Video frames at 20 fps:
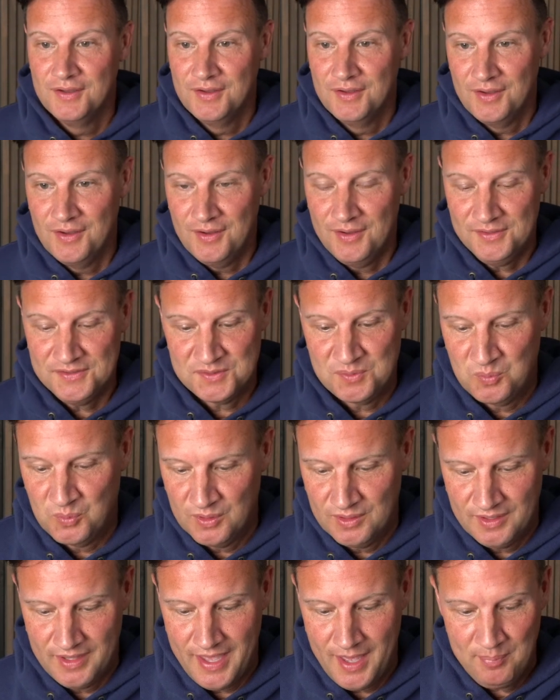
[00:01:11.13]

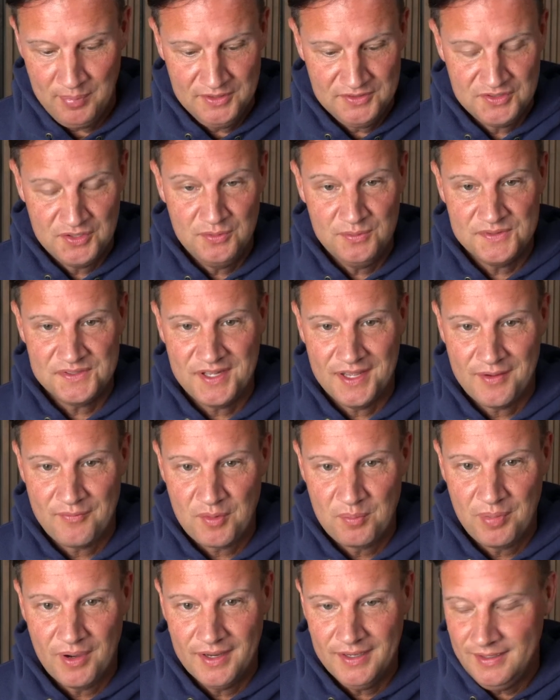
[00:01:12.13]
Well, happy Tuesday,
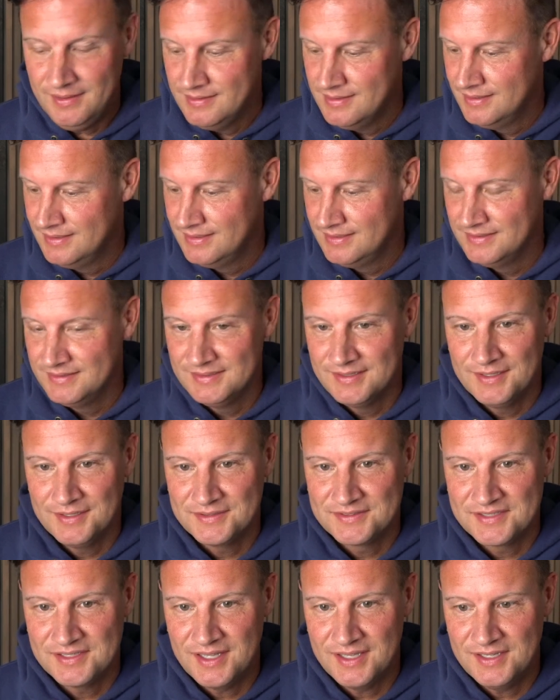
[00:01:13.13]
everybody.
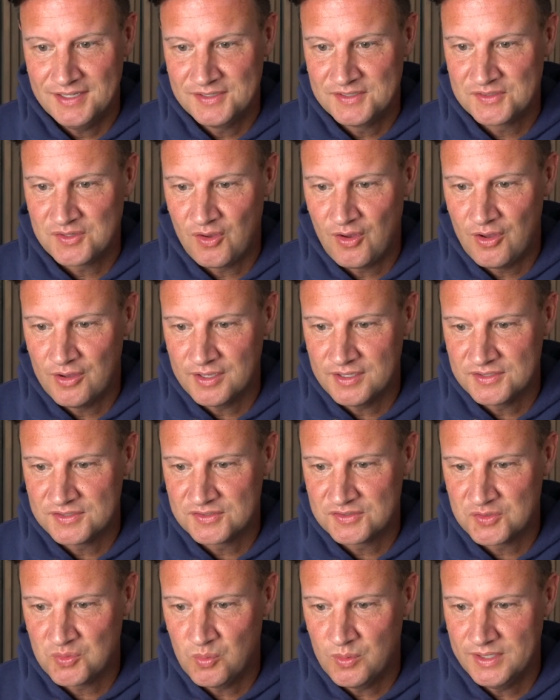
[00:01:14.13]
Today is
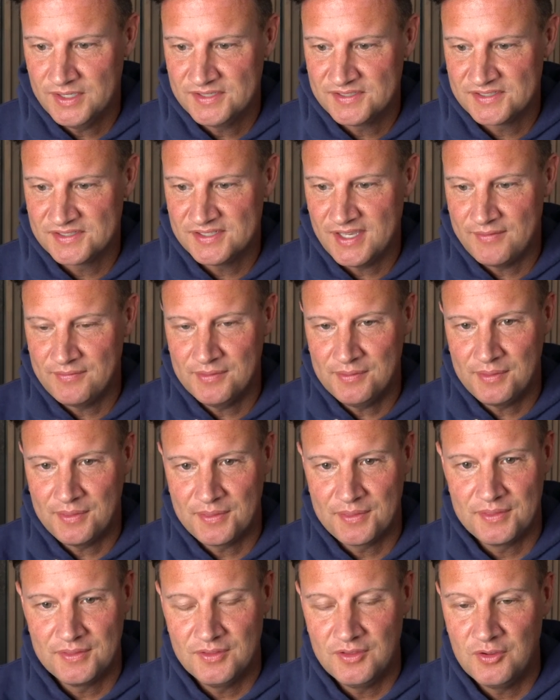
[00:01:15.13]
August
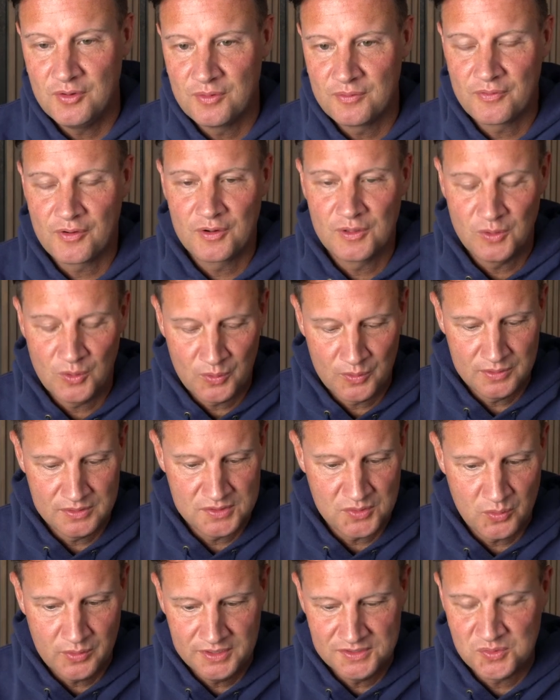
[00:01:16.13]
27th, the year of our Lord
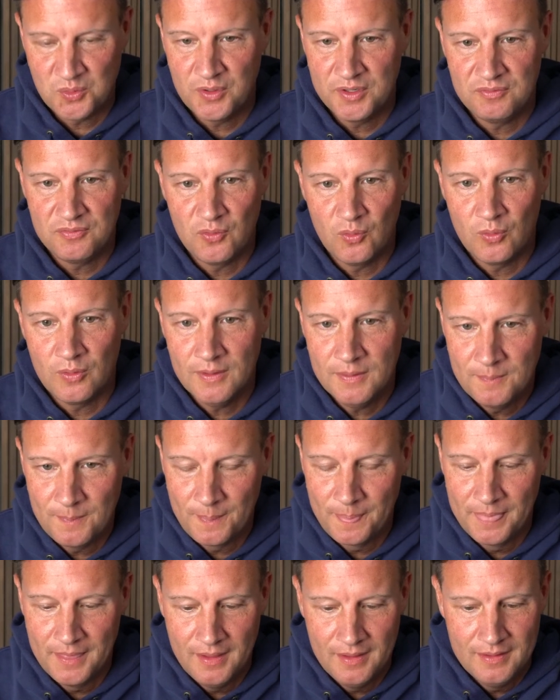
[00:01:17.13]
2024.
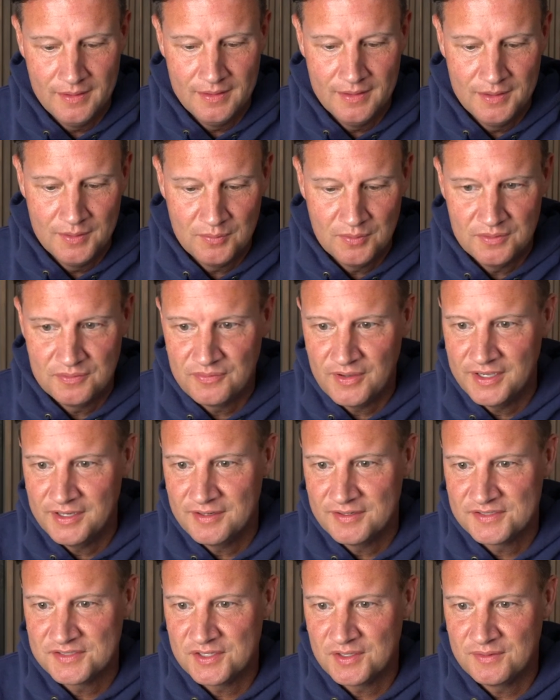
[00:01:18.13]
We find
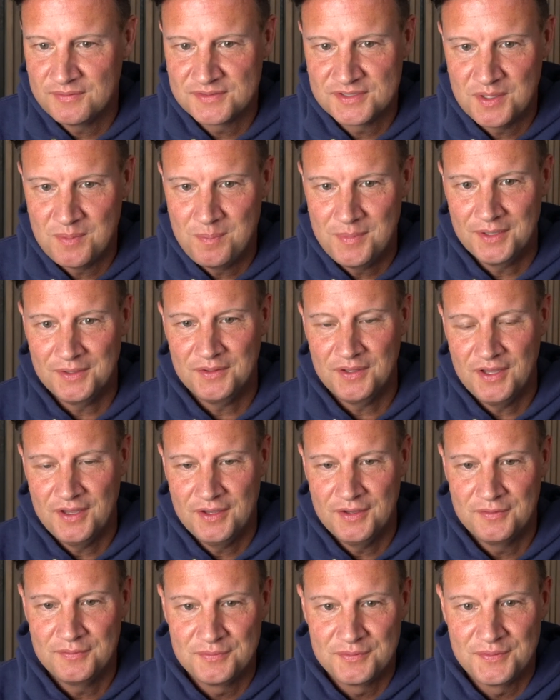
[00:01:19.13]
ourselves in the middle
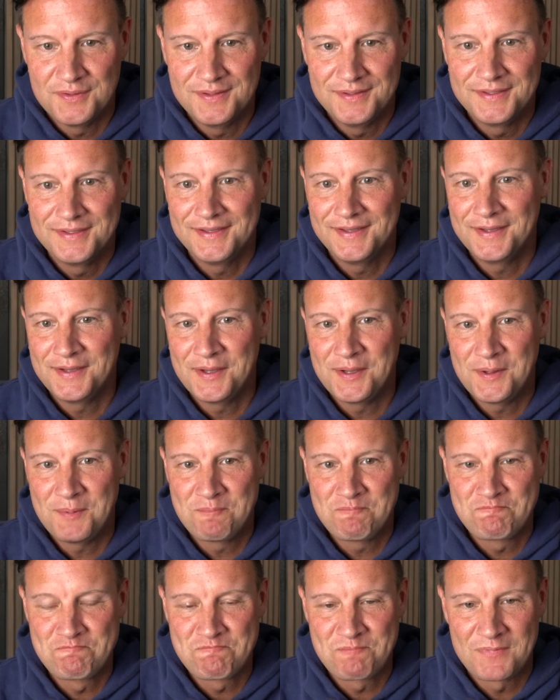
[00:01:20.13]
of,
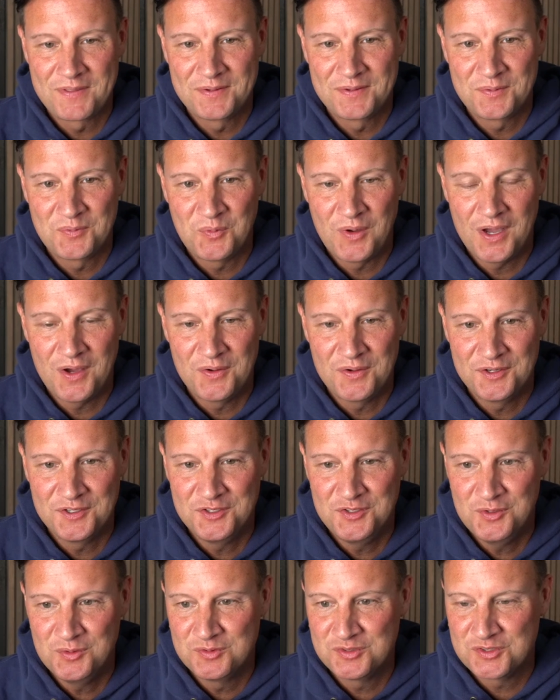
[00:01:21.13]
a
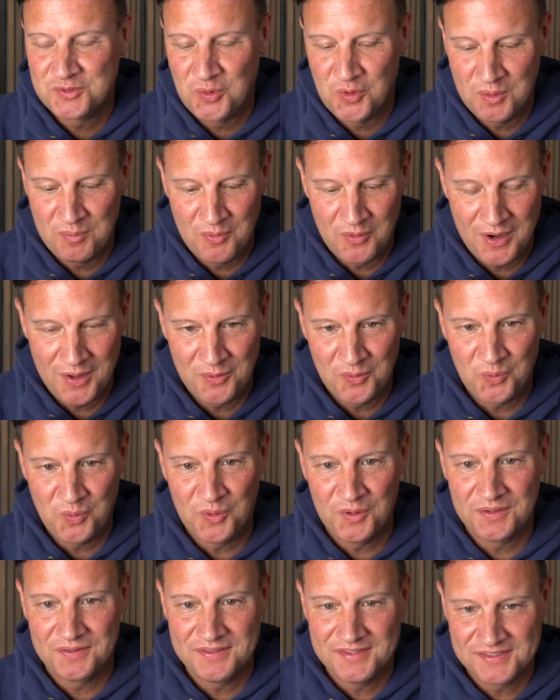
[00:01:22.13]
huge storm around the
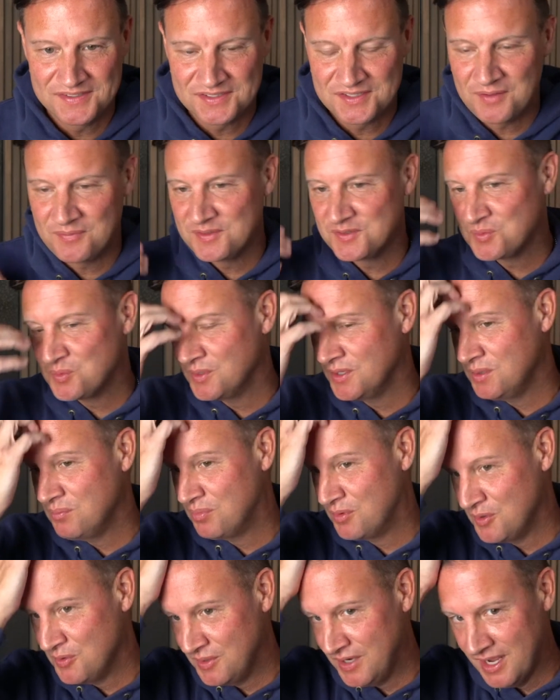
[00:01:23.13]
world. This stuff is really
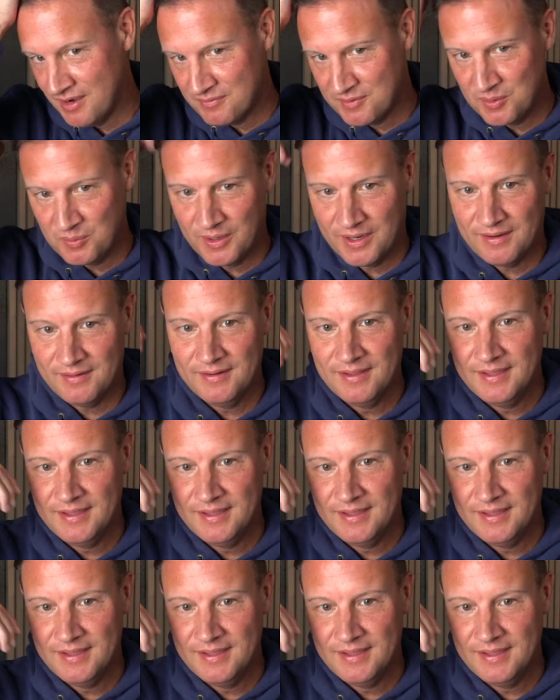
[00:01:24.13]
brewing everywhere.